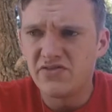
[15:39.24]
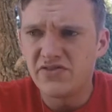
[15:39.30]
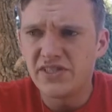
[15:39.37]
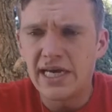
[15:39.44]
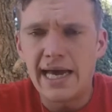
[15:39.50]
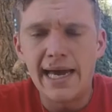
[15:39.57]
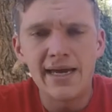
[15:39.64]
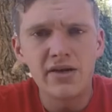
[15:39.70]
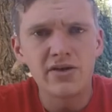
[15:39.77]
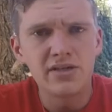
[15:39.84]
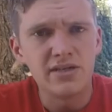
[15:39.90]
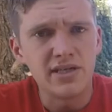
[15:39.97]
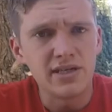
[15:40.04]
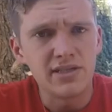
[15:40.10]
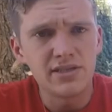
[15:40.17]

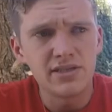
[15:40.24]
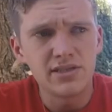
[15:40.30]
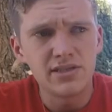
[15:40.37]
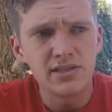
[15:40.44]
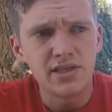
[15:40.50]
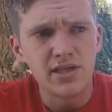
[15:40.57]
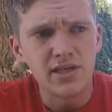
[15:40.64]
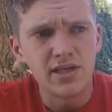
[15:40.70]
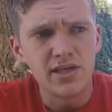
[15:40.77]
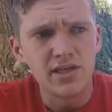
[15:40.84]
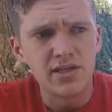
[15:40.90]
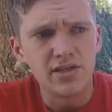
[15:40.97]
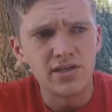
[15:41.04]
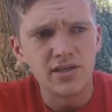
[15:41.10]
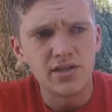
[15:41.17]
tiredness
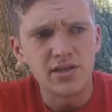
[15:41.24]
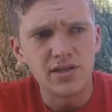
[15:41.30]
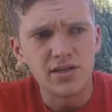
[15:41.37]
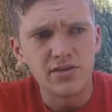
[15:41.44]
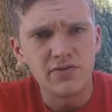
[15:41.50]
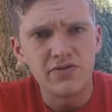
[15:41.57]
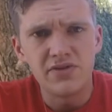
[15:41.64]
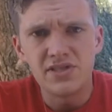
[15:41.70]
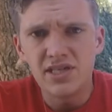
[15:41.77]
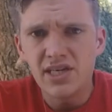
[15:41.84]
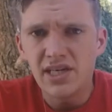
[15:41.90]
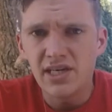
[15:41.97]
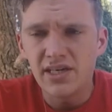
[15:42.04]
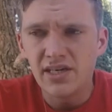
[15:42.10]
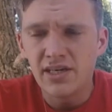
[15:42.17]
and
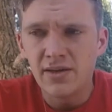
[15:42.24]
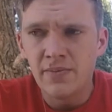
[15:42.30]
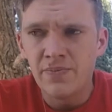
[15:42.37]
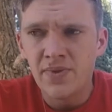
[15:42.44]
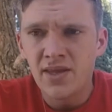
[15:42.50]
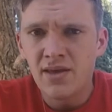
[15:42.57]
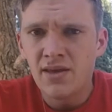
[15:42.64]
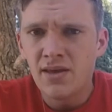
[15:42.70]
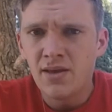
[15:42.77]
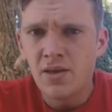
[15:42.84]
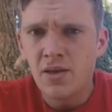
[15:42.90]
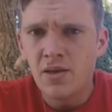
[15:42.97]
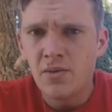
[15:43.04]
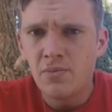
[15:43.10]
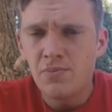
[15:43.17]
fatigue.
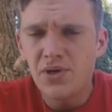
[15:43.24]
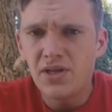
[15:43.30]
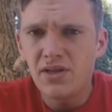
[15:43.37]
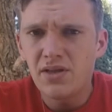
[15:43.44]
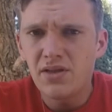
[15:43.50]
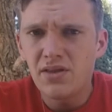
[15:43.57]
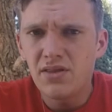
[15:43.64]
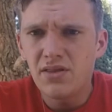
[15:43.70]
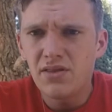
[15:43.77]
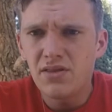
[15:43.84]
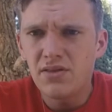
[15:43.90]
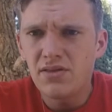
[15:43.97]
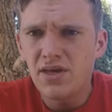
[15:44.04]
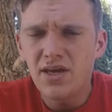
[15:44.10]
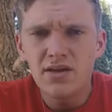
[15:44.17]
But
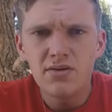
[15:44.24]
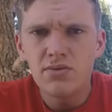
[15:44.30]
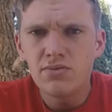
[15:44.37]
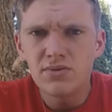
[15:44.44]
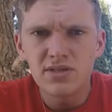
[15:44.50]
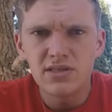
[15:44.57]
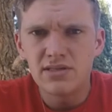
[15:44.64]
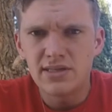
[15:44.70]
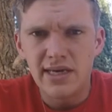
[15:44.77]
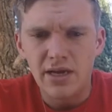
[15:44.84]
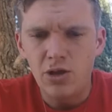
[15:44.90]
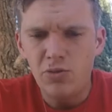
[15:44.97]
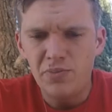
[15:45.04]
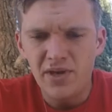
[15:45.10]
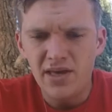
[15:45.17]
they don't
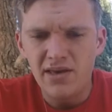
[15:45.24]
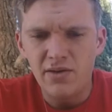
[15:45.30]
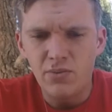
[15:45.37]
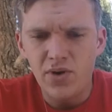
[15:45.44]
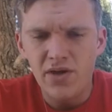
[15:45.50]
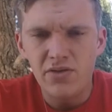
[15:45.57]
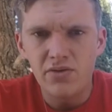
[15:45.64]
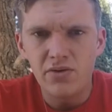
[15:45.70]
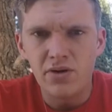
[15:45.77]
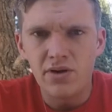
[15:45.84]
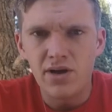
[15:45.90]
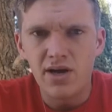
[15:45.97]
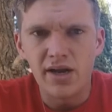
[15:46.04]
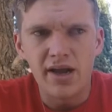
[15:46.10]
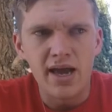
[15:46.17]
tell me whether or
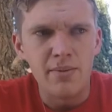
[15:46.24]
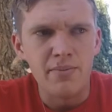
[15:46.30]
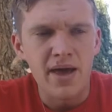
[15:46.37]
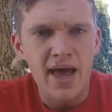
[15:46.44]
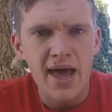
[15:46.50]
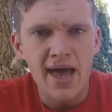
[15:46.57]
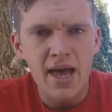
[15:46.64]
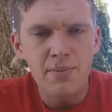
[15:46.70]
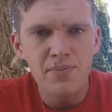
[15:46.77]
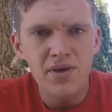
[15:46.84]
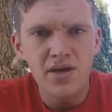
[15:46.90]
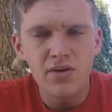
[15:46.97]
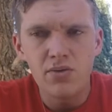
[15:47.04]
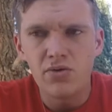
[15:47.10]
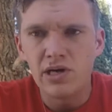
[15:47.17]
not I'm
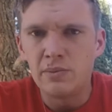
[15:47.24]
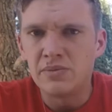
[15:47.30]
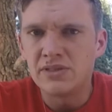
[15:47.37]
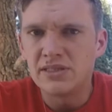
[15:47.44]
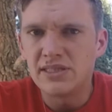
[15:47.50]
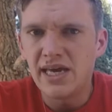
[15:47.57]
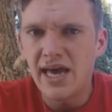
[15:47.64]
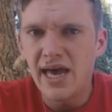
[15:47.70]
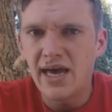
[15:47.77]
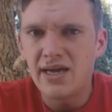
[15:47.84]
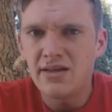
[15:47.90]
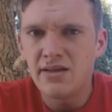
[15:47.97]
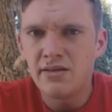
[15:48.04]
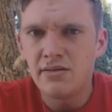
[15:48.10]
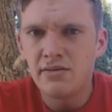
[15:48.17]
happy or I'm sad.